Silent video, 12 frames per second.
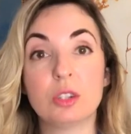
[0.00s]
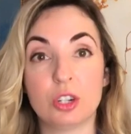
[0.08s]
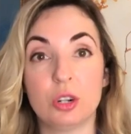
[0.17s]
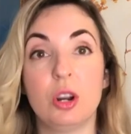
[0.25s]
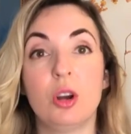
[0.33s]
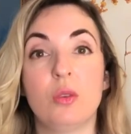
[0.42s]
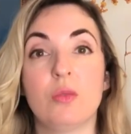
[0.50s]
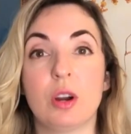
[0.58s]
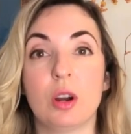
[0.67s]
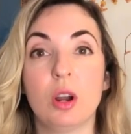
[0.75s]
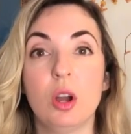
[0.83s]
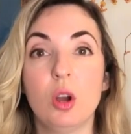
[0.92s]
turn
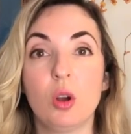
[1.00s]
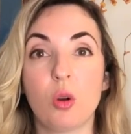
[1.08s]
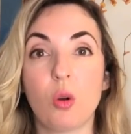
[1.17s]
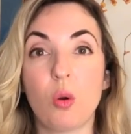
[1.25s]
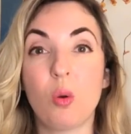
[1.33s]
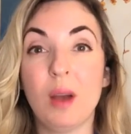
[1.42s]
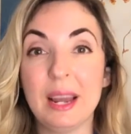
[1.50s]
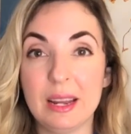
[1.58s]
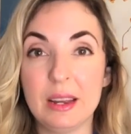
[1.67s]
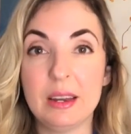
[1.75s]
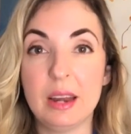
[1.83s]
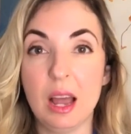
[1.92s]
over quite
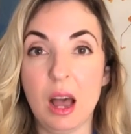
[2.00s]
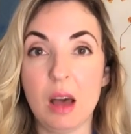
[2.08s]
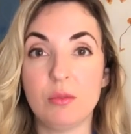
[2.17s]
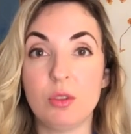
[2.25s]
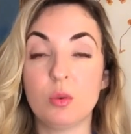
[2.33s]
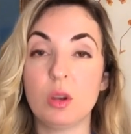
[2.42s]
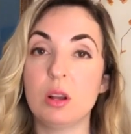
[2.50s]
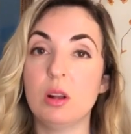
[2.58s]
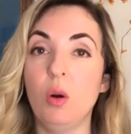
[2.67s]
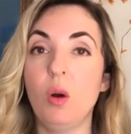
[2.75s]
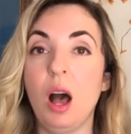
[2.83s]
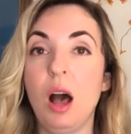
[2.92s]
enough, you can
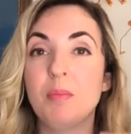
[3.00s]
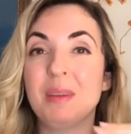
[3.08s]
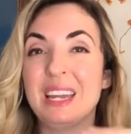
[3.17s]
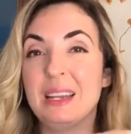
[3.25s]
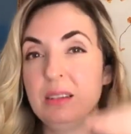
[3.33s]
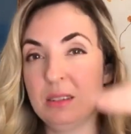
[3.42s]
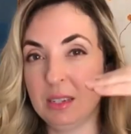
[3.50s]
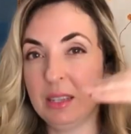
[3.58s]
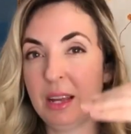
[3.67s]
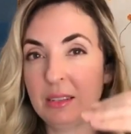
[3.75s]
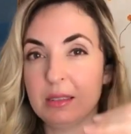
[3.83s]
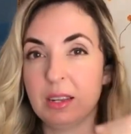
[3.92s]
go up into
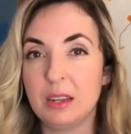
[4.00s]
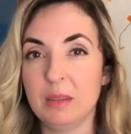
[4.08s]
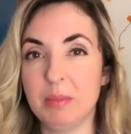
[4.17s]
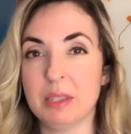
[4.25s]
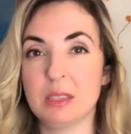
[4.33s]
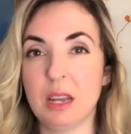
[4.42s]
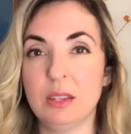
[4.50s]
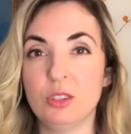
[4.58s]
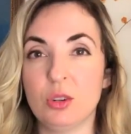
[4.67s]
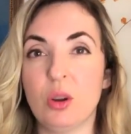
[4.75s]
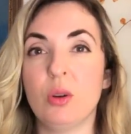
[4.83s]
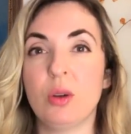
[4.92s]
that second
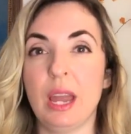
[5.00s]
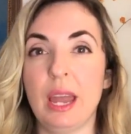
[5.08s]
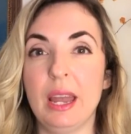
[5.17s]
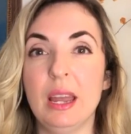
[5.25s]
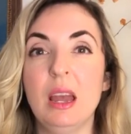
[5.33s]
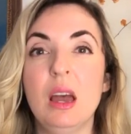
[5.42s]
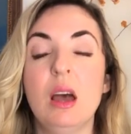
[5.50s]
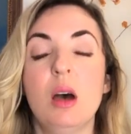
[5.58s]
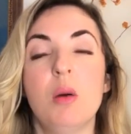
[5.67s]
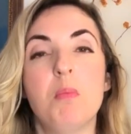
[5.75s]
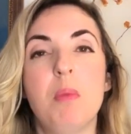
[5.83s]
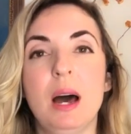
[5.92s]
passaggio, okay?
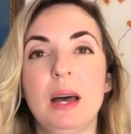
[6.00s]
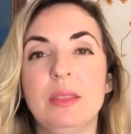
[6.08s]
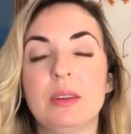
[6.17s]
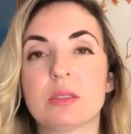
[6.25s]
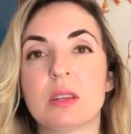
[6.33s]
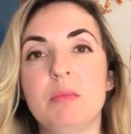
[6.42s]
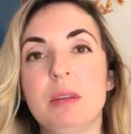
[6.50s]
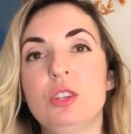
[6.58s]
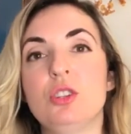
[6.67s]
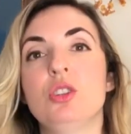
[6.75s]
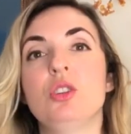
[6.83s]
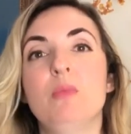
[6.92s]
But there's going to be
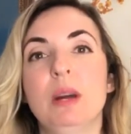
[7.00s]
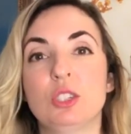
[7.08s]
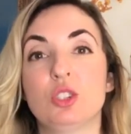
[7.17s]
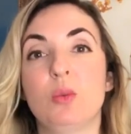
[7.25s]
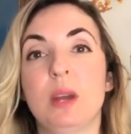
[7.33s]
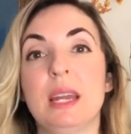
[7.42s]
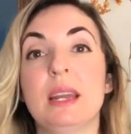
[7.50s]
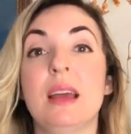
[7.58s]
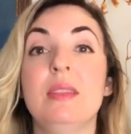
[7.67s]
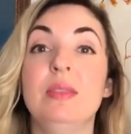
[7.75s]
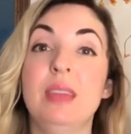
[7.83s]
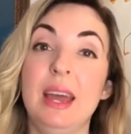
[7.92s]
too much weight,
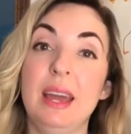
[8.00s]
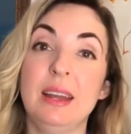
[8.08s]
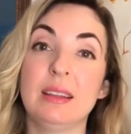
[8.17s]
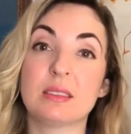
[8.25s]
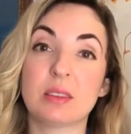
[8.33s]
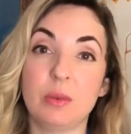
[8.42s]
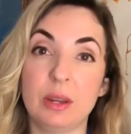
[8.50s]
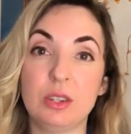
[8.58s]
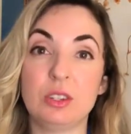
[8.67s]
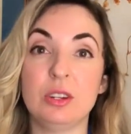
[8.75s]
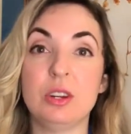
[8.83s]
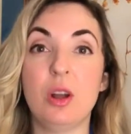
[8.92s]
and then it's going
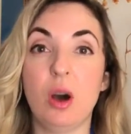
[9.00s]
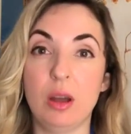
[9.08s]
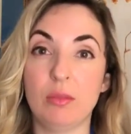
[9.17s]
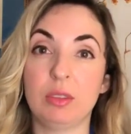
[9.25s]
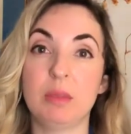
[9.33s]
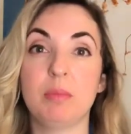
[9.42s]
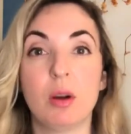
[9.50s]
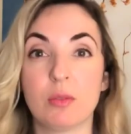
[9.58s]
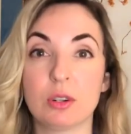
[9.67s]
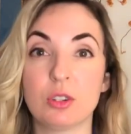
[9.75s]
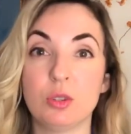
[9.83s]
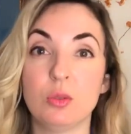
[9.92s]
to not flip over
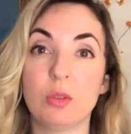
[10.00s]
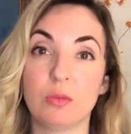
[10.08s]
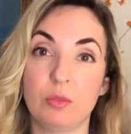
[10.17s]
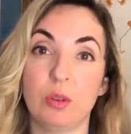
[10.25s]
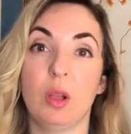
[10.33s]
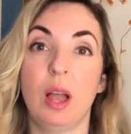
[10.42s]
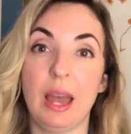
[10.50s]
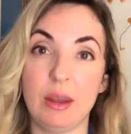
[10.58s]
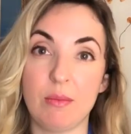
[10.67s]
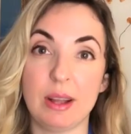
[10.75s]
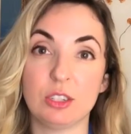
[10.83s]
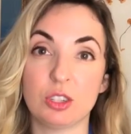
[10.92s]
to the full head
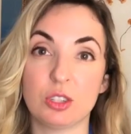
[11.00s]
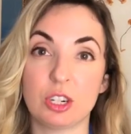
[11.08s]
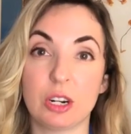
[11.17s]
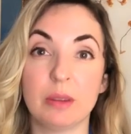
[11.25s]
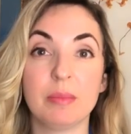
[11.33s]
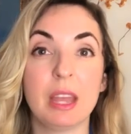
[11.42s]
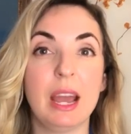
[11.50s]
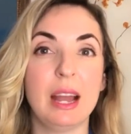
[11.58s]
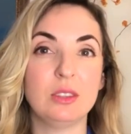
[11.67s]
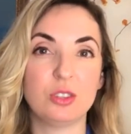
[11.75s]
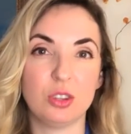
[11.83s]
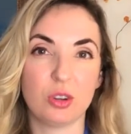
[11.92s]
register.
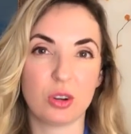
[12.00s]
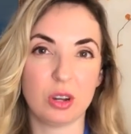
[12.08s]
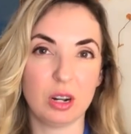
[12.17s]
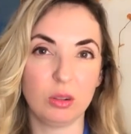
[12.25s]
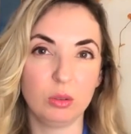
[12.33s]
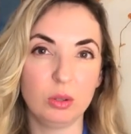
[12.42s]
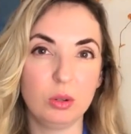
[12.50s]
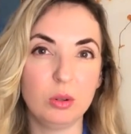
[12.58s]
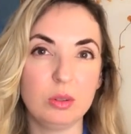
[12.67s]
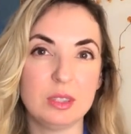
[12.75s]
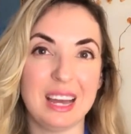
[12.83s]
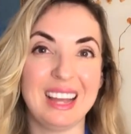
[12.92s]
And so you're going to
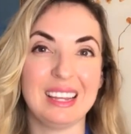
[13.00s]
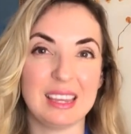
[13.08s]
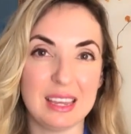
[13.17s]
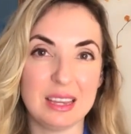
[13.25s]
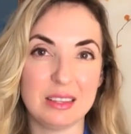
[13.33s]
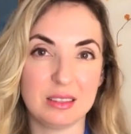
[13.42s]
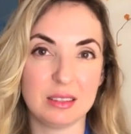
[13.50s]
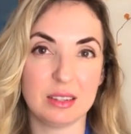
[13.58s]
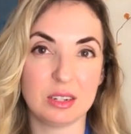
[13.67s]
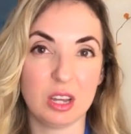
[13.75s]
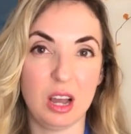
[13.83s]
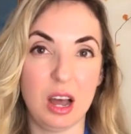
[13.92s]
lose that ease in the
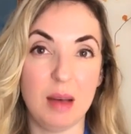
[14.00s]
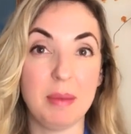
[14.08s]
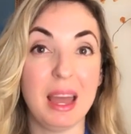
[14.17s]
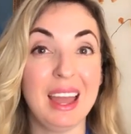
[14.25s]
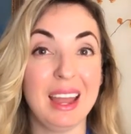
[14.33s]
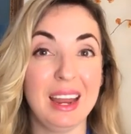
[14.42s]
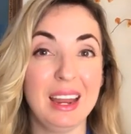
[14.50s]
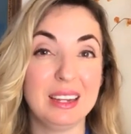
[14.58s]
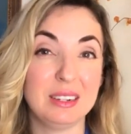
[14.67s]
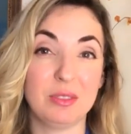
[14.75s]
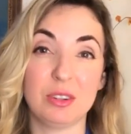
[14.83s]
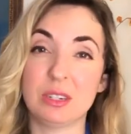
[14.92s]
top. And
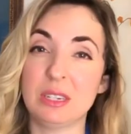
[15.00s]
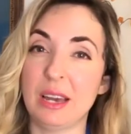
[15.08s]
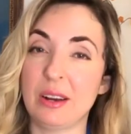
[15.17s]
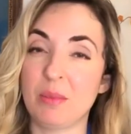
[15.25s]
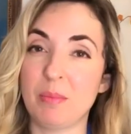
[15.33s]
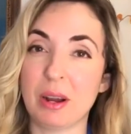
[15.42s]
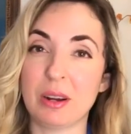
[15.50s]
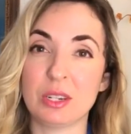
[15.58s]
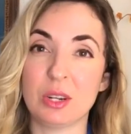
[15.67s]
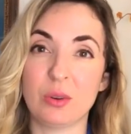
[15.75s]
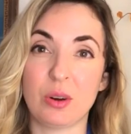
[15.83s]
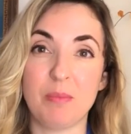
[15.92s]
if you're a tenor,
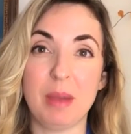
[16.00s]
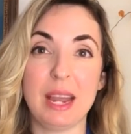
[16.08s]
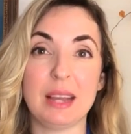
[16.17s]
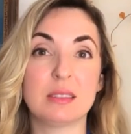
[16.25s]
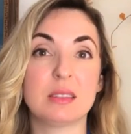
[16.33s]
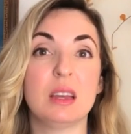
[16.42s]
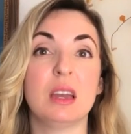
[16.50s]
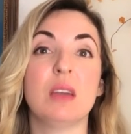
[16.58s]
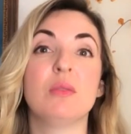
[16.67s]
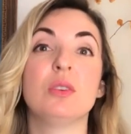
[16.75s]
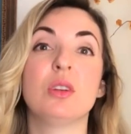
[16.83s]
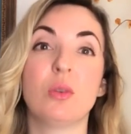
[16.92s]
baritone, or bass, if
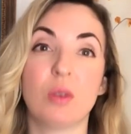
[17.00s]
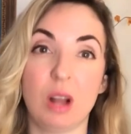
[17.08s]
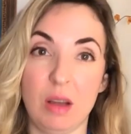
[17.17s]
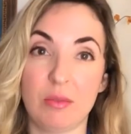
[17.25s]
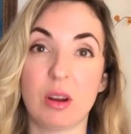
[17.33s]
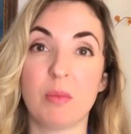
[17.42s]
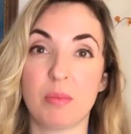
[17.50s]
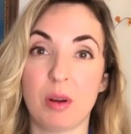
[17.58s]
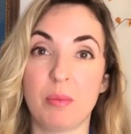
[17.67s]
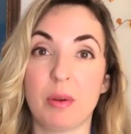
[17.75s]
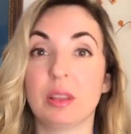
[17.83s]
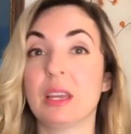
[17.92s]
you don't cover
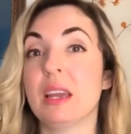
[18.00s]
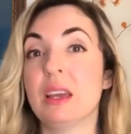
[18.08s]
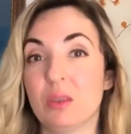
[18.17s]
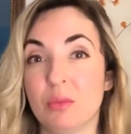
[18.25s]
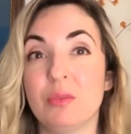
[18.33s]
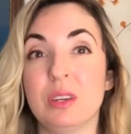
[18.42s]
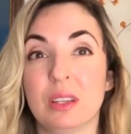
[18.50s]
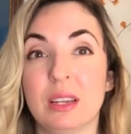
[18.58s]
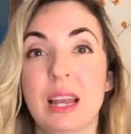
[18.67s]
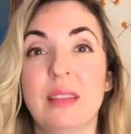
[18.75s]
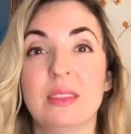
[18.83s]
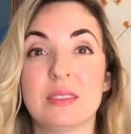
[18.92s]
appropriately, it'll feel
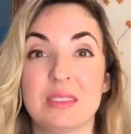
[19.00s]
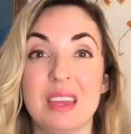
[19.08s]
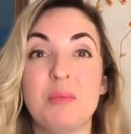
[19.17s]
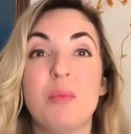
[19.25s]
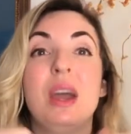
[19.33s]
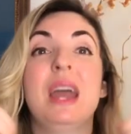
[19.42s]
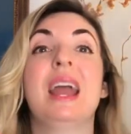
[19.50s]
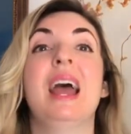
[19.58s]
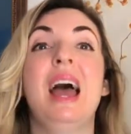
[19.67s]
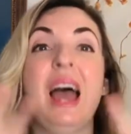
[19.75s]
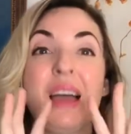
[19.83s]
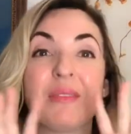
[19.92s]
again the same way.
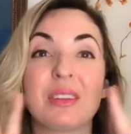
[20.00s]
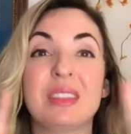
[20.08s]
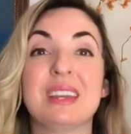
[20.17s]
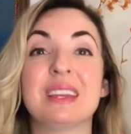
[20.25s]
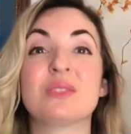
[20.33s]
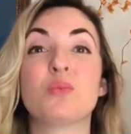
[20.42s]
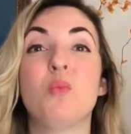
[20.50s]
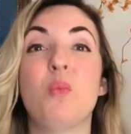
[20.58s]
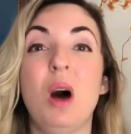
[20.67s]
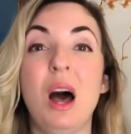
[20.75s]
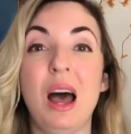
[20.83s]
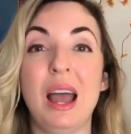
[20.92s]
Everything gets
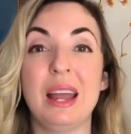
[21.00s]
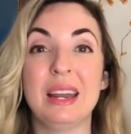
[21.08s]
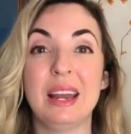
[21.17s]
wide